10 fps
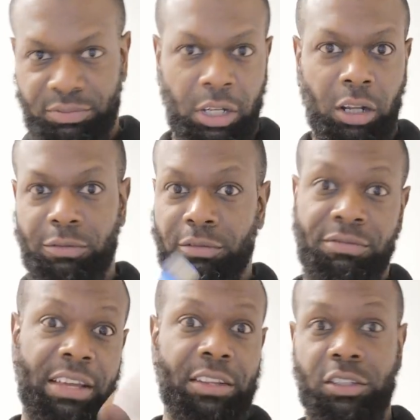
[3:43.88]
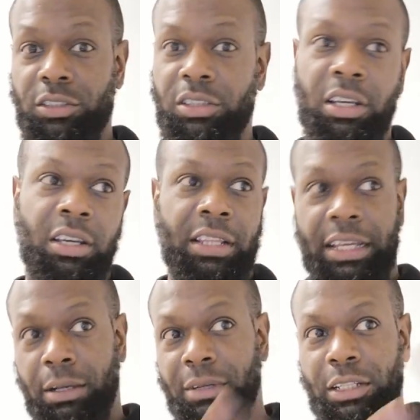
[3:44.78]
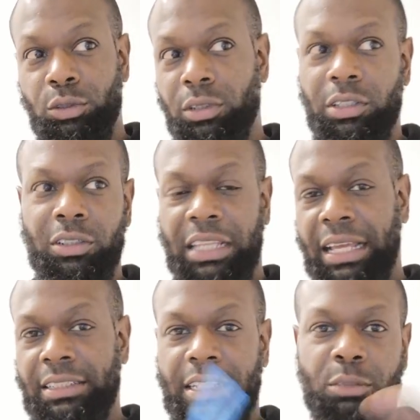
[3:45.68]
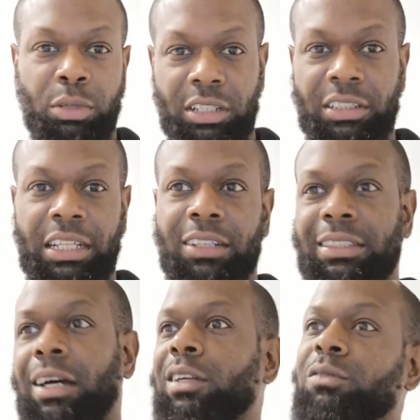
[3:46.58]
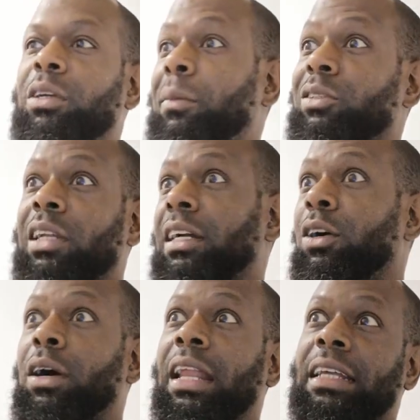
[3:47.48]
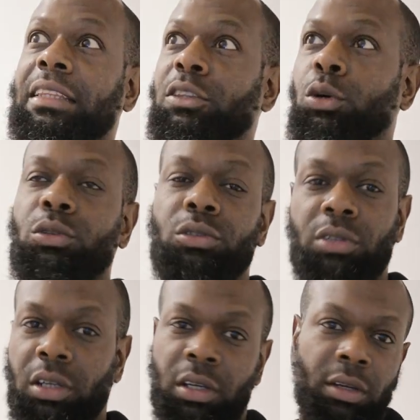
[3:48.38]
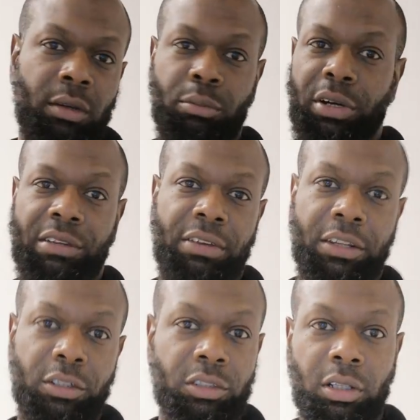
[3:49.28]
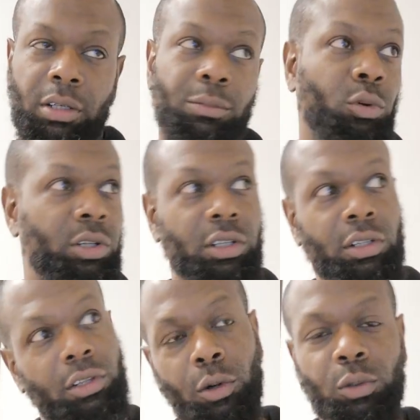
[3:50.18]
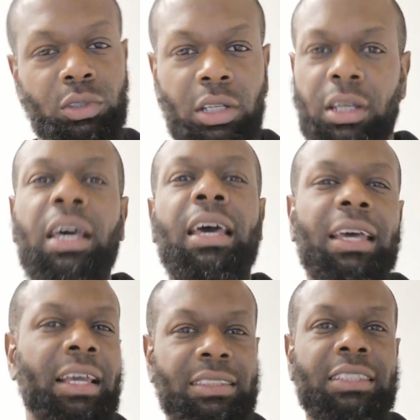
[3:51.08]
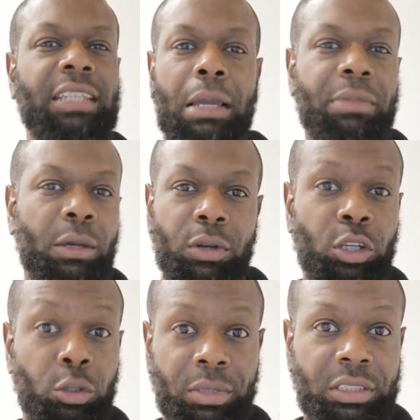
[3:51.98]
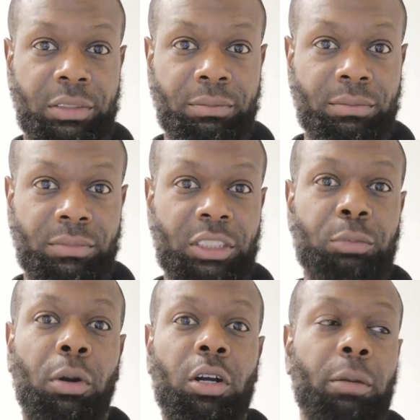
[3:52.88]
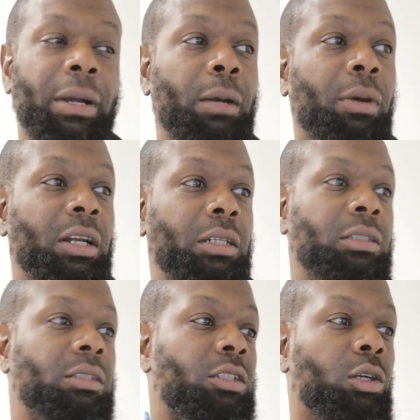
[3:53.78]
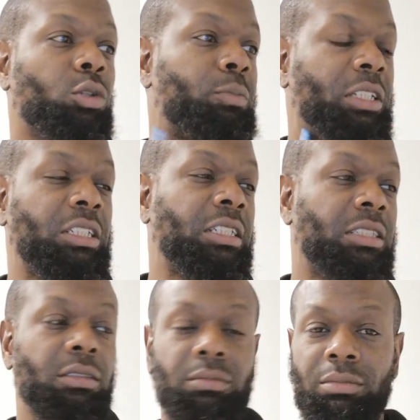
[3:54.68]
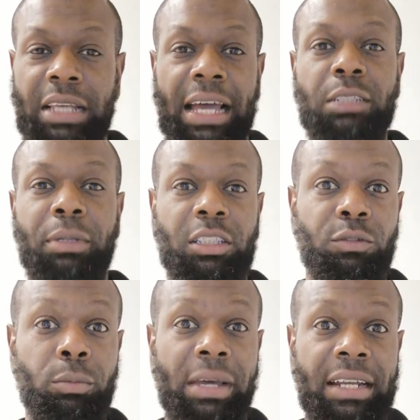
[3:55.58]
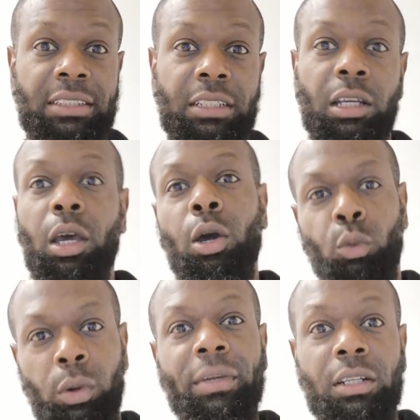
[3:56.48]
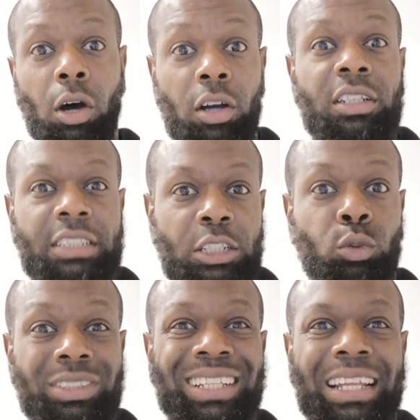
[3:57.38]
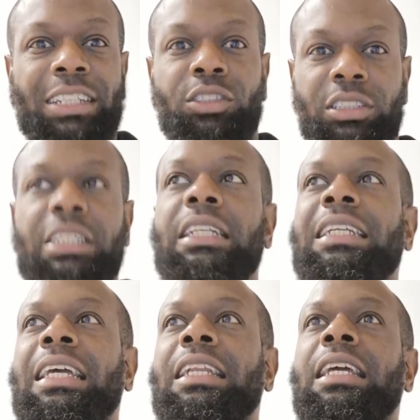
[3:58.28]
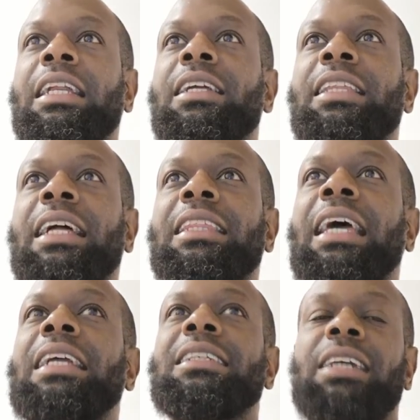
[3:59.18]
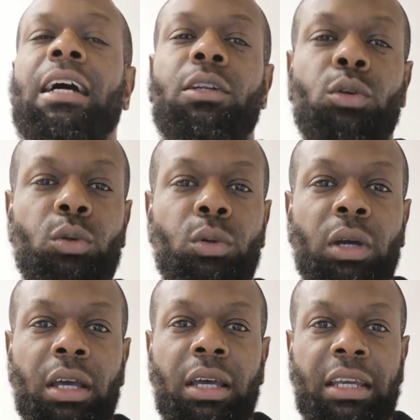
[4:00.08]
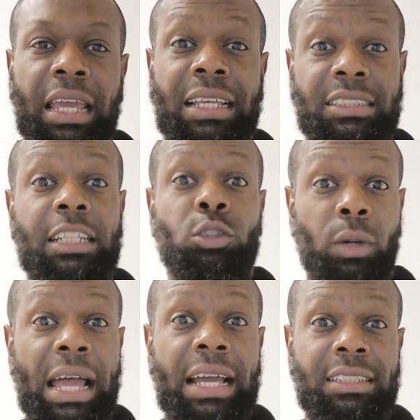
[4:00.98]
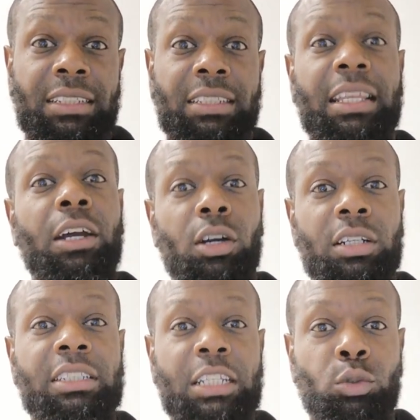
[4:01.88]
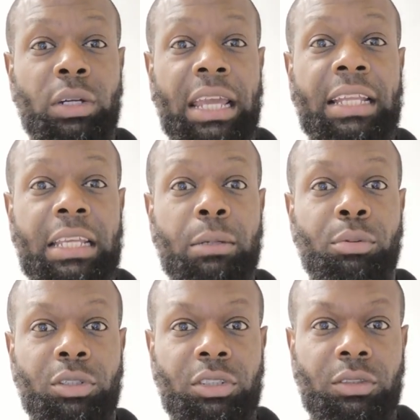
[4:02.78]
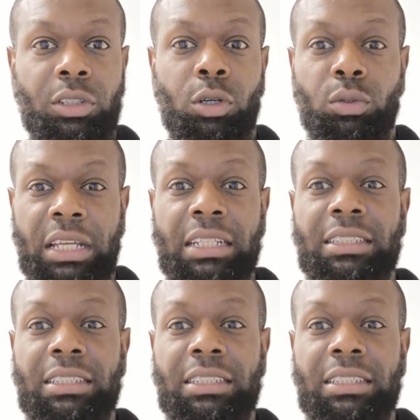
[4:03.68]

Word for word: colorful feathers, they come and they do the little dance and they spread their tails out, and the females are like, "Oh, I like those pretty feathers more than those." It's the same thing with humans. This is part of our pair bonding, you know, species aspect of humanity. Women are the sexual selectors in it that they decide who gains sexual access. They are the sexual gatekeepers, you know, they